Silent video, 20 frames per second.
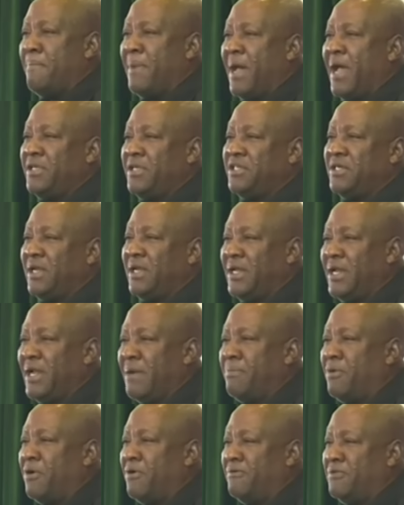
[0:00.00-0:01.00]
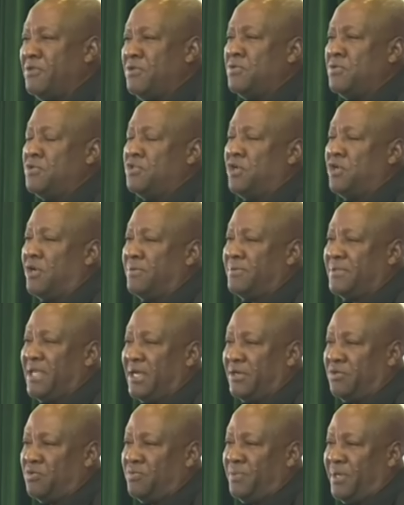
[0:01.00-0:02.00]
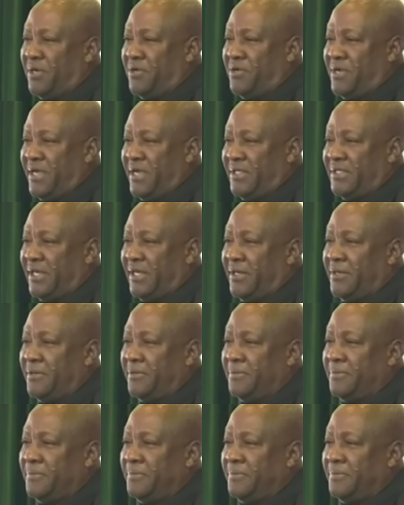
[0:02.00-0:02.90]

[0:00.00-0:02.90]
imagine the number of new jobs that will be created.